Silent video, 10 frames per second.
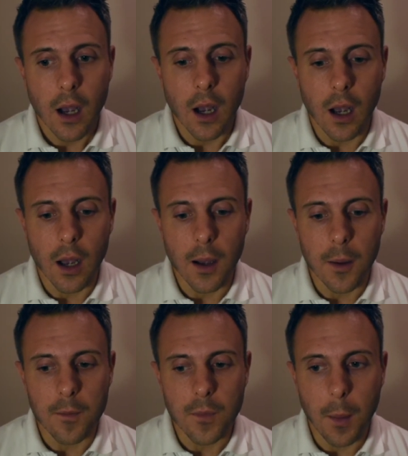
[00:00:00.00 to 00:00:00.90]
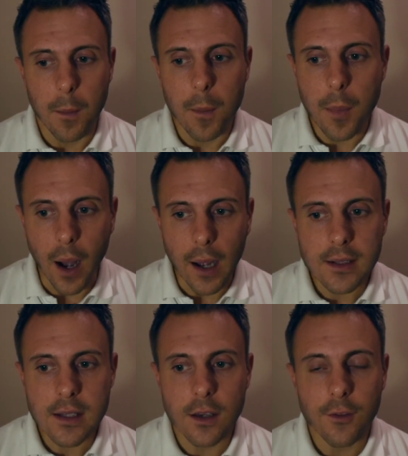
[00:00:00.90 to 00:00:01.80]

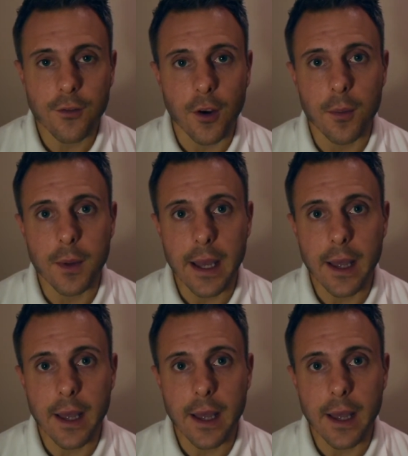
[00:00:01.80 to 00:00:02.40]
But from